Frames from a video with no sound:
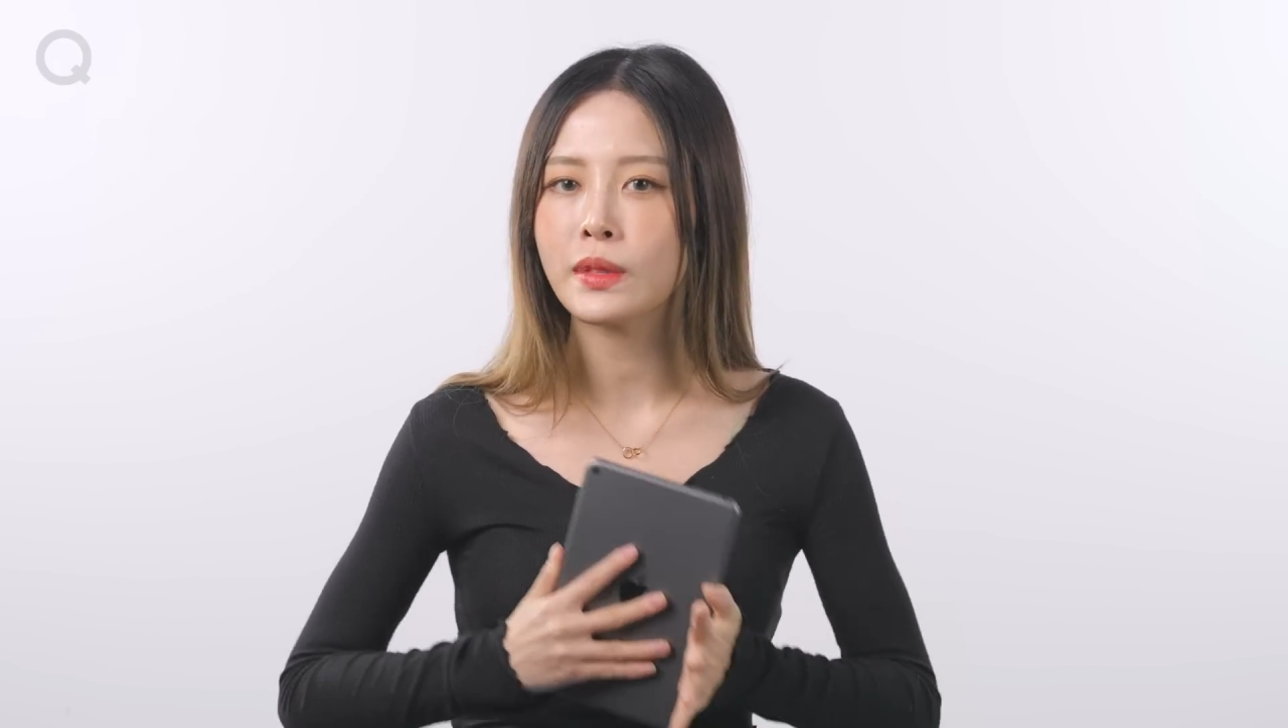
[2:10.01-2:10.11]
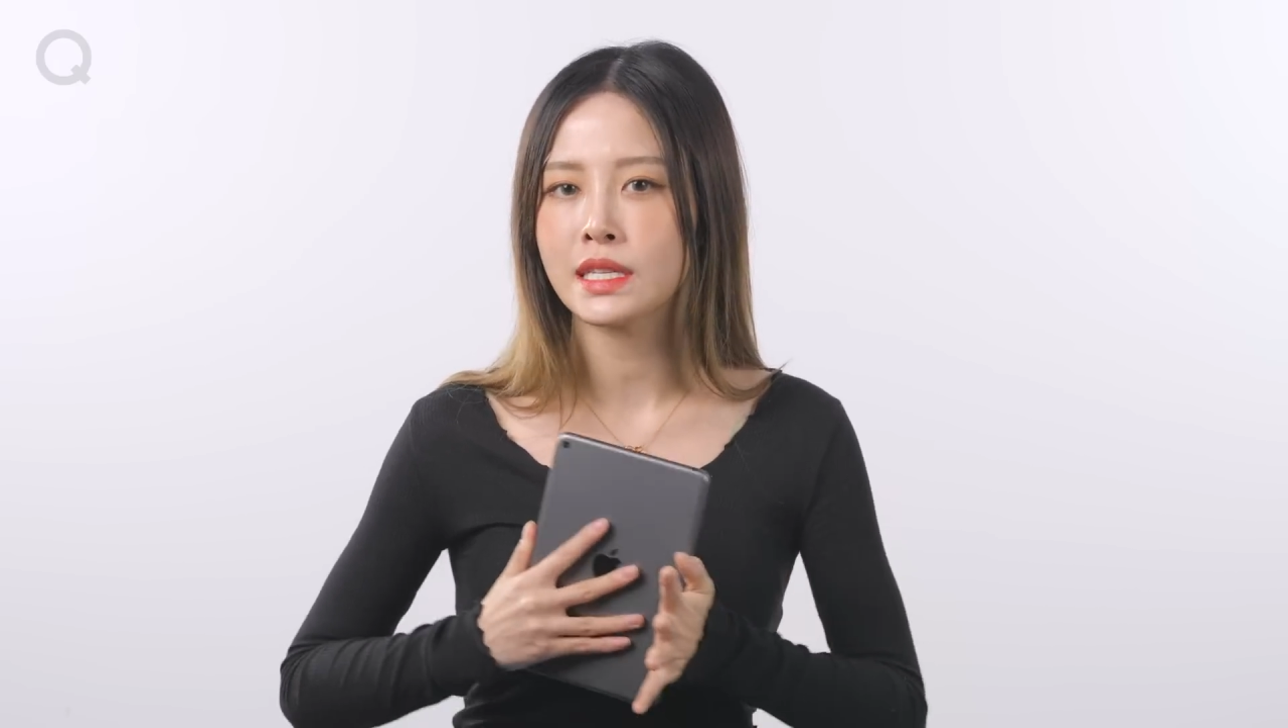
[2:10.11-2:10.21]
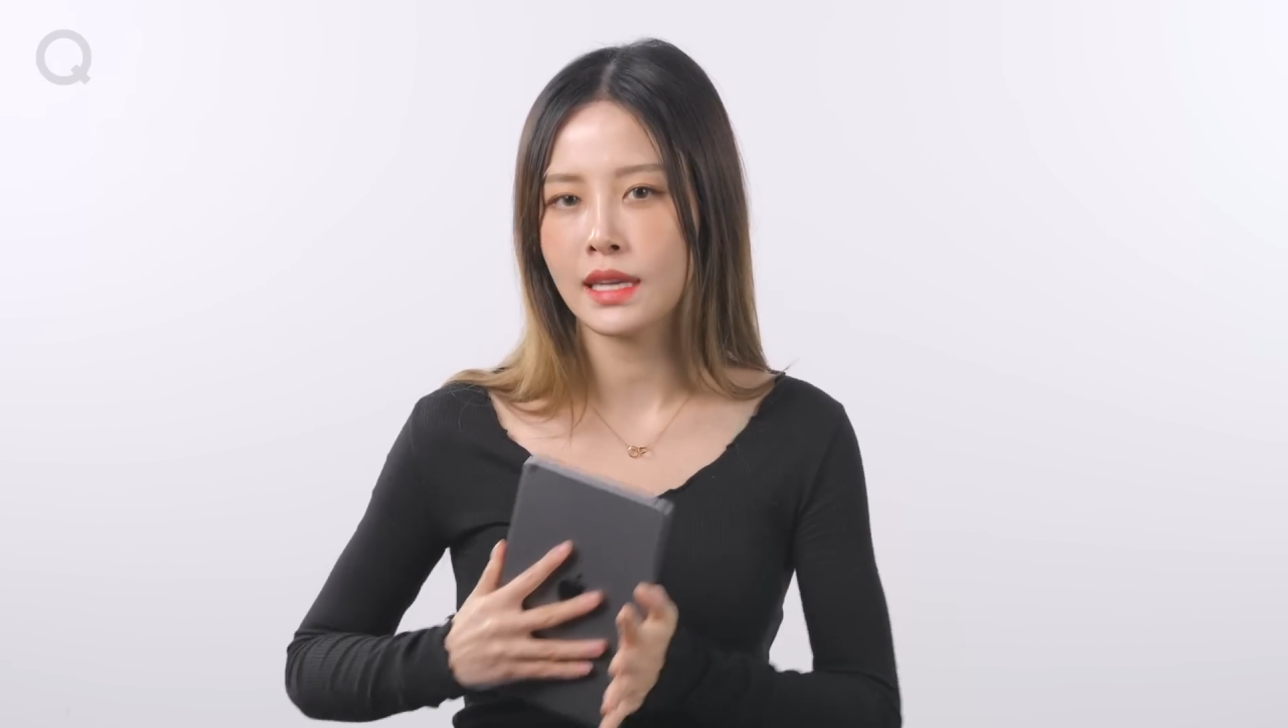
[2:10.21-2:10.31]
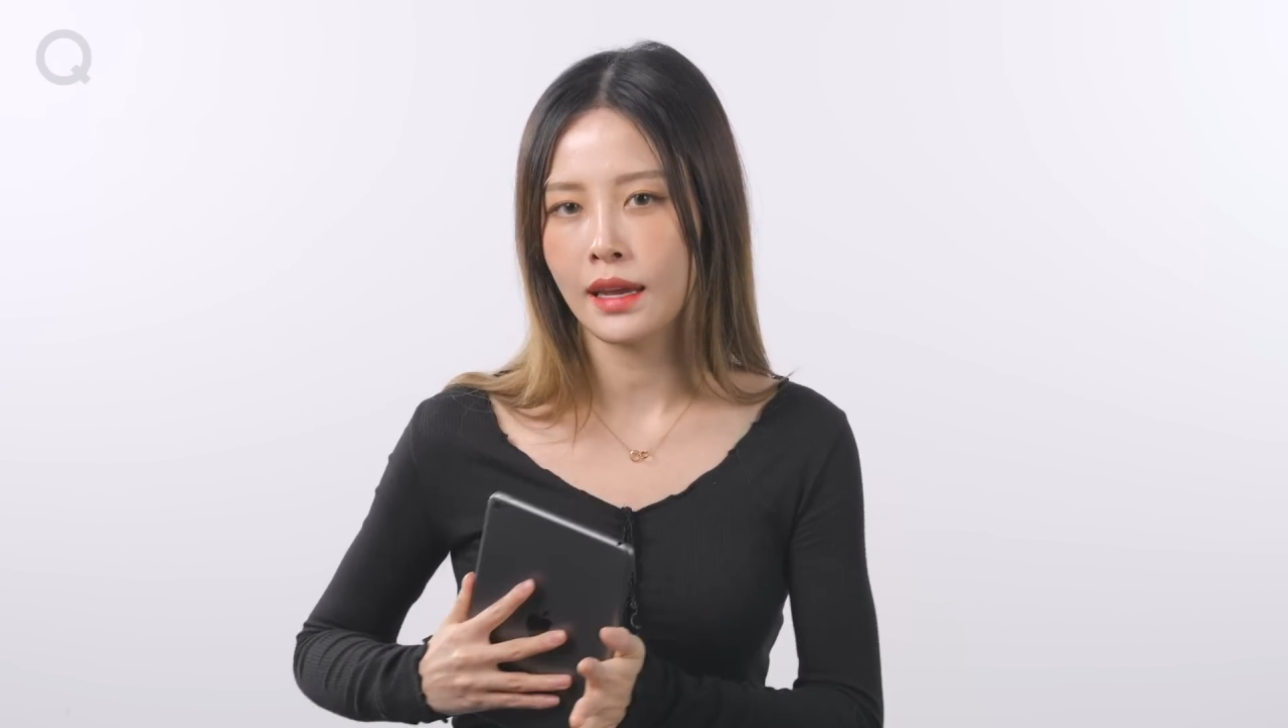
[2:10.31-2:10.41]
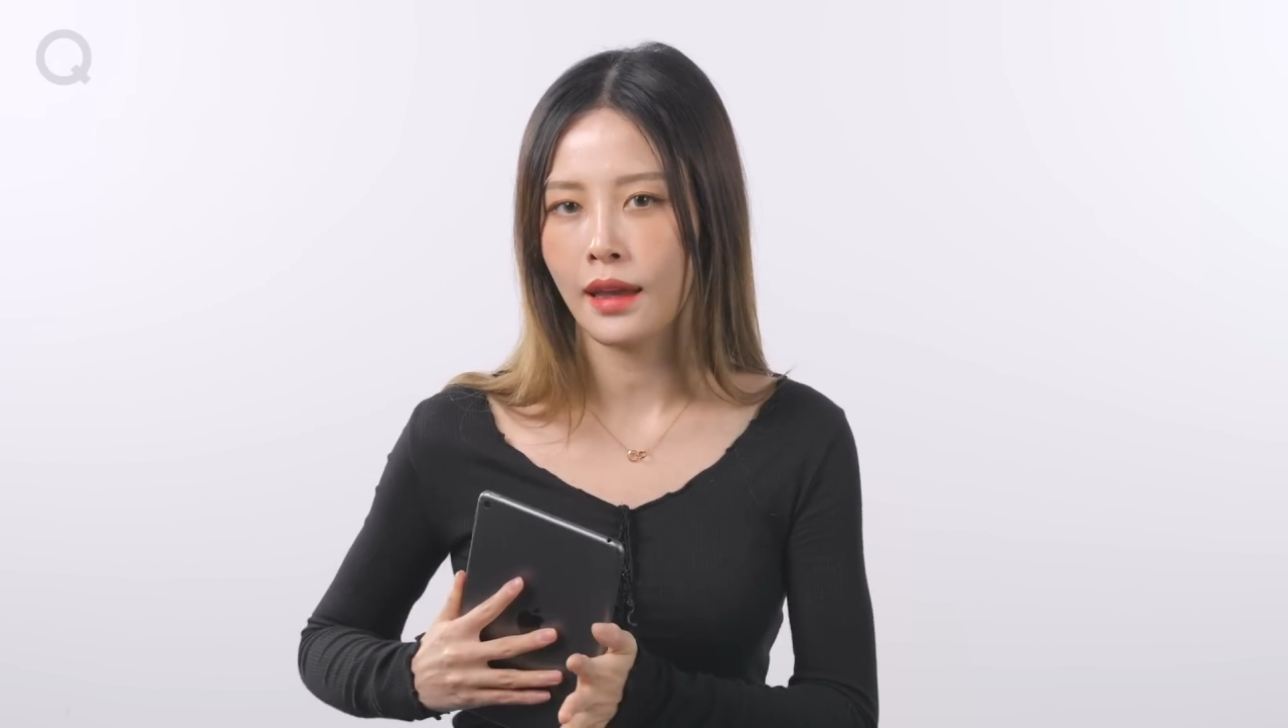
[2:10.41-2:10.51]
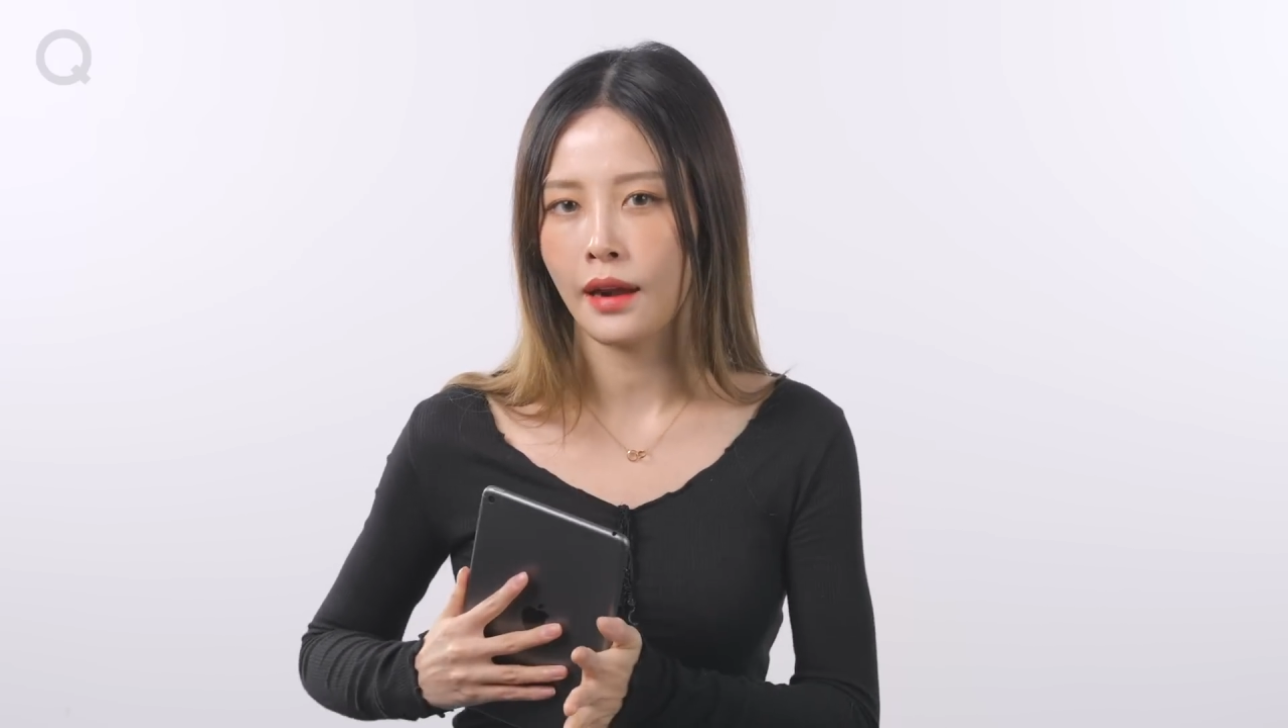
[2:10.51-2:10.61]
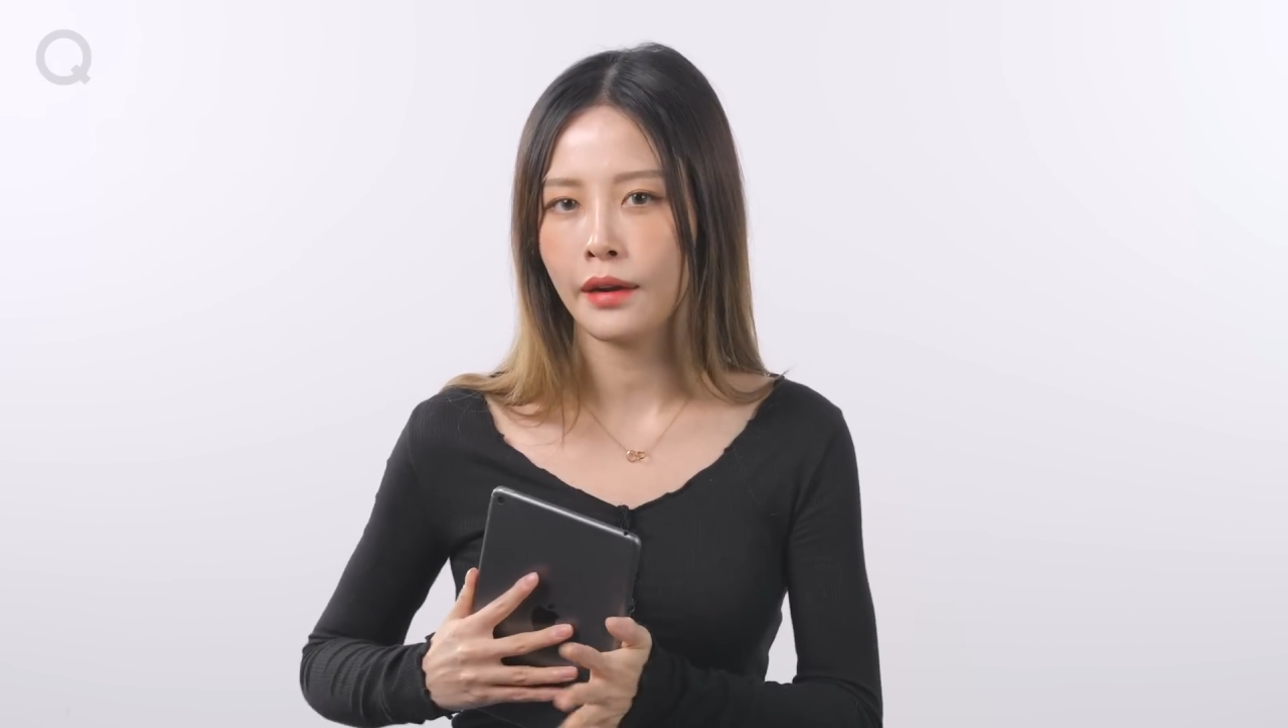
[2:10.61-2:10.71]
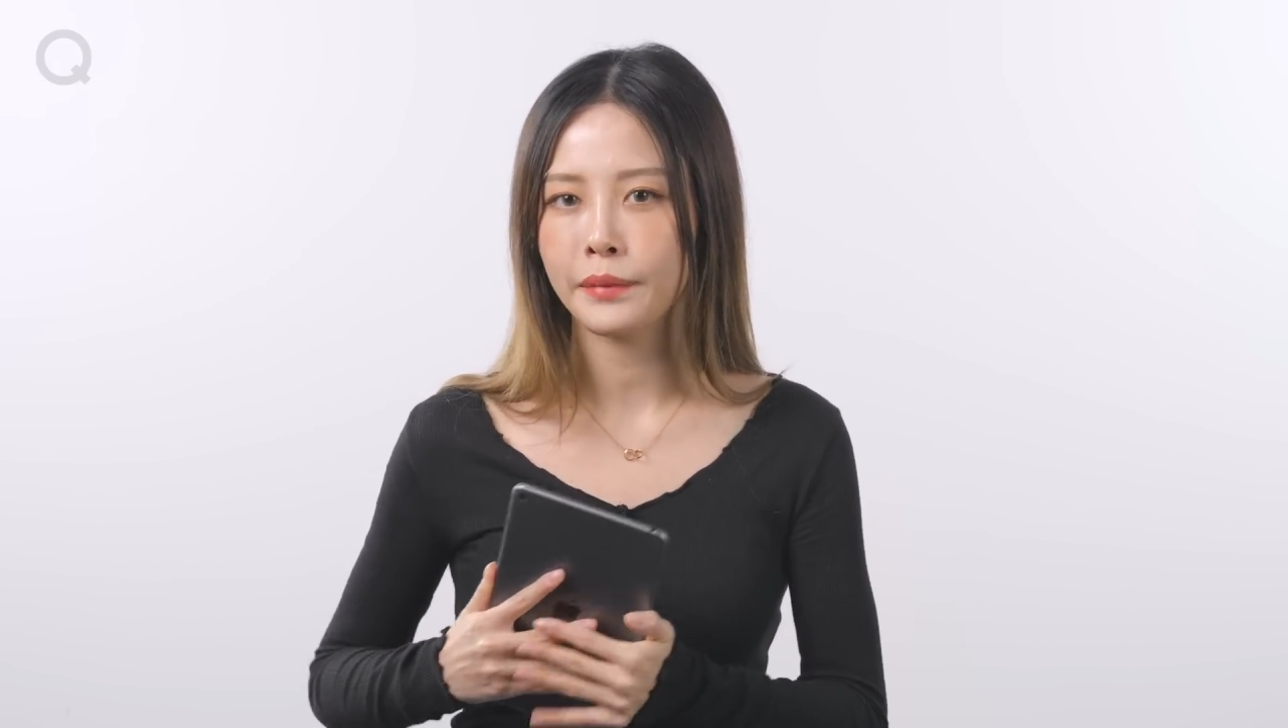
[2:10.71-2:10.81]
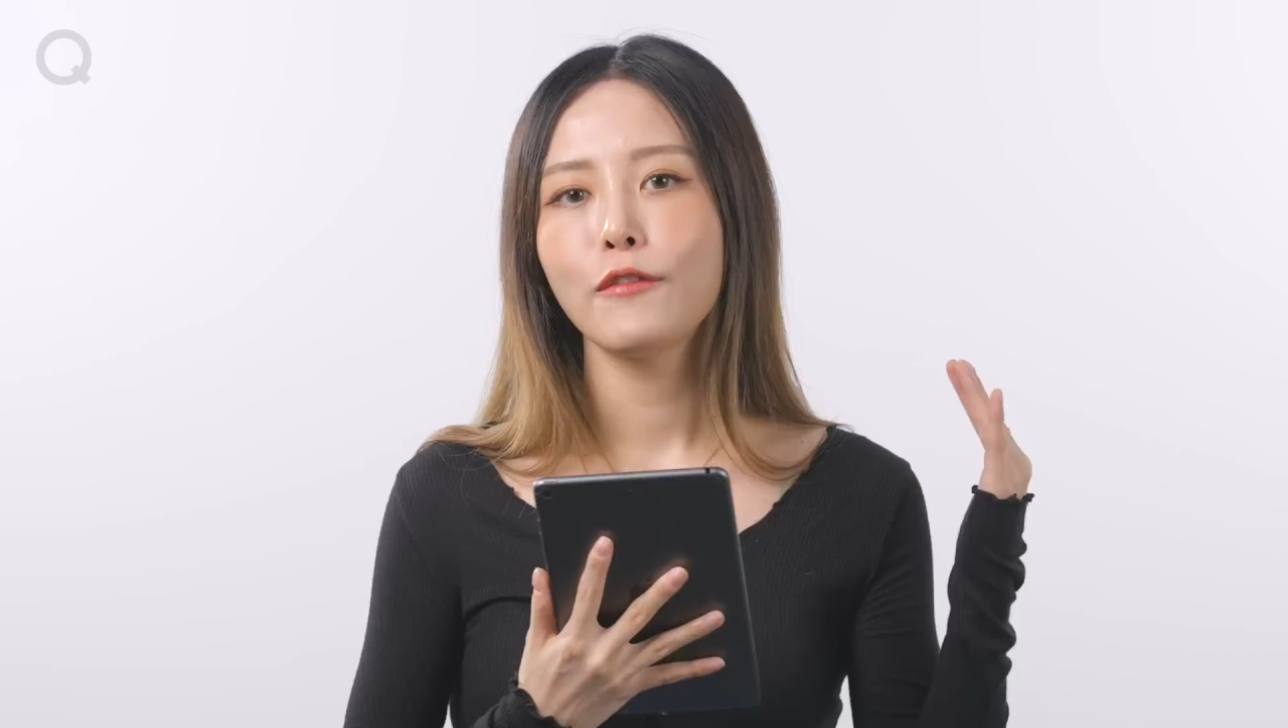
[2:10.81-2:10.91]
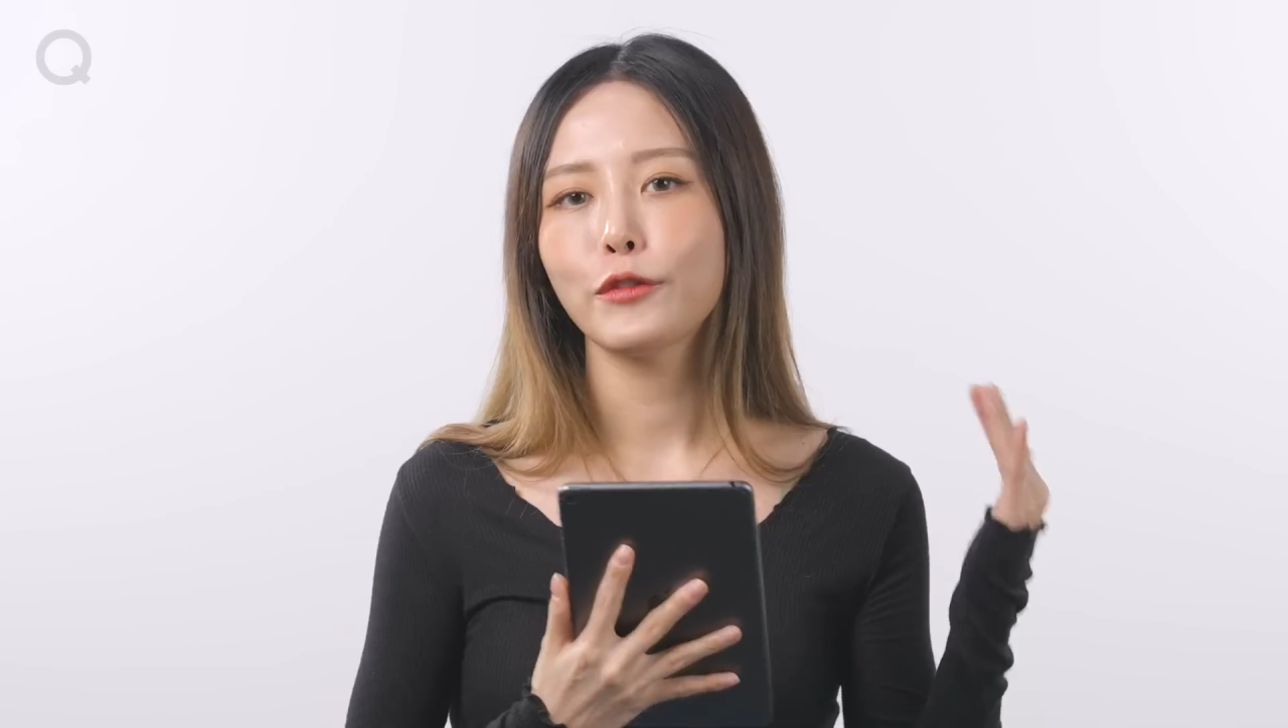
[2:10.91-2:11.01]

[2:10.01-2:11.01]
with skincare.